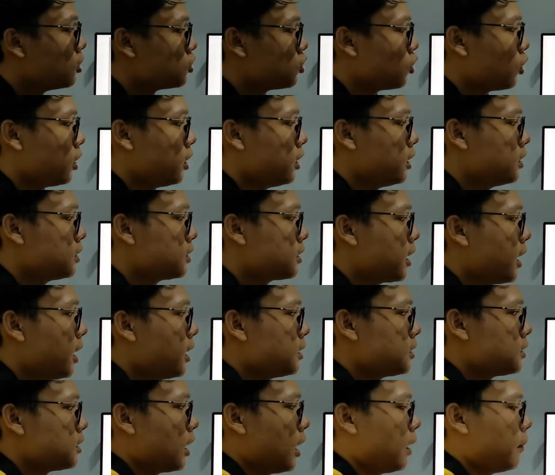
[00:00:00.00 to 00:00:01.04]
So in this
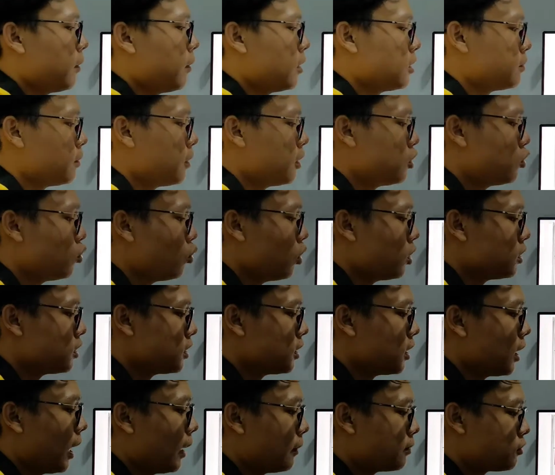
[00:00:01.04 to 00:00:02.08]
case, MSB2 is
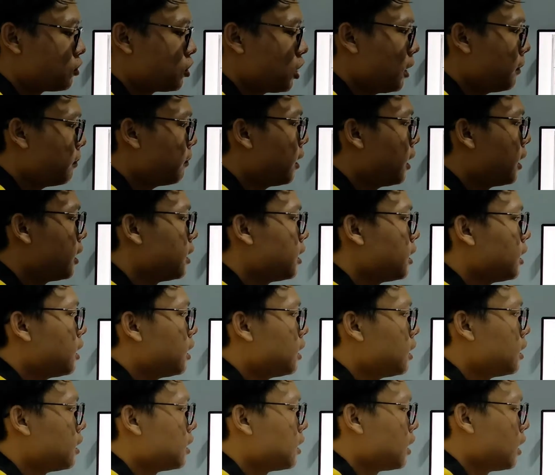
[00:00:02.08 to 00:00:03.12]
the upstream and
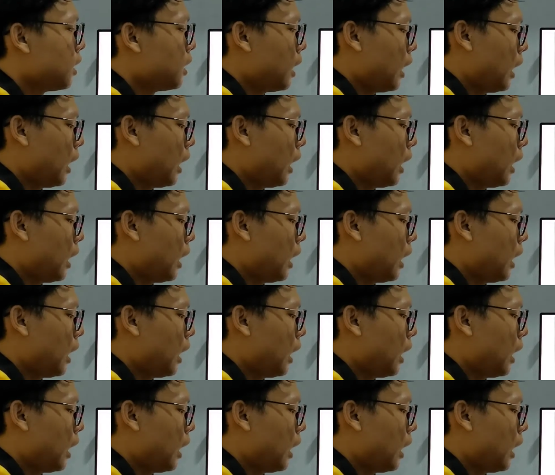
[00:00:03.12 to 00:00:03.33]
the